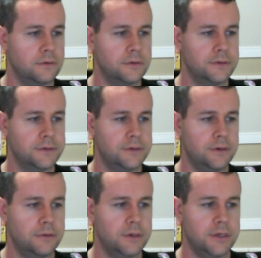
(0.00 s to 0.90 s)
rules,
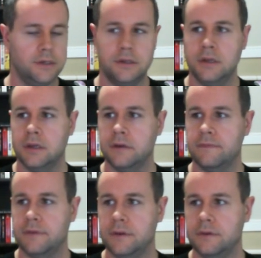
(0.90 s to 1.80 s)
token,
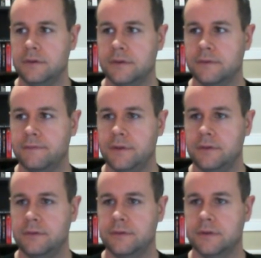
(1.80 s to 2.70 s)
views,
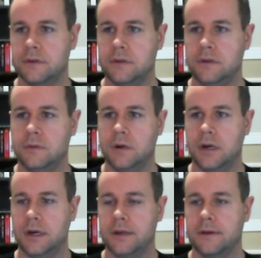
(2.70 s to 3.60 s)
views, U
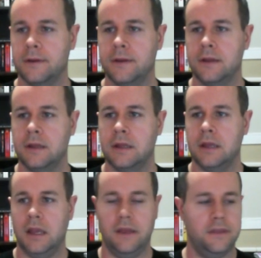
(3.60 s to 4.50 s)
I.
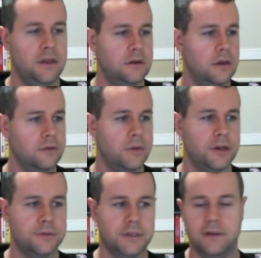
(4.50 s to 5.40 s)
And then other
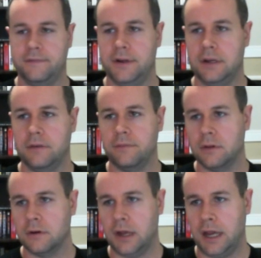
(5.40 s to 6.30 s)
modules that I find
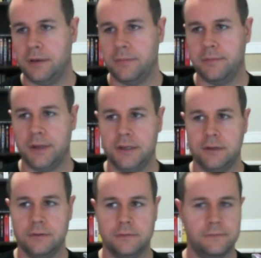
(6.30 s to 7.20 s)
helpful are admin
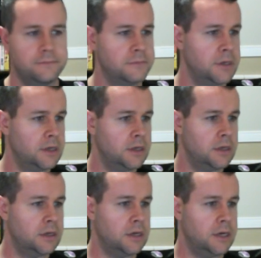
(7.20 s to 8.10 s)
menu,
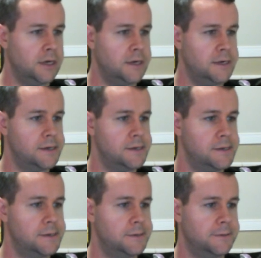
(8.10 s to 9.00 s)

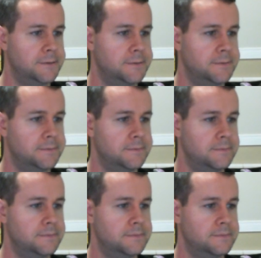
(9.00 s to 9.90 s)
um,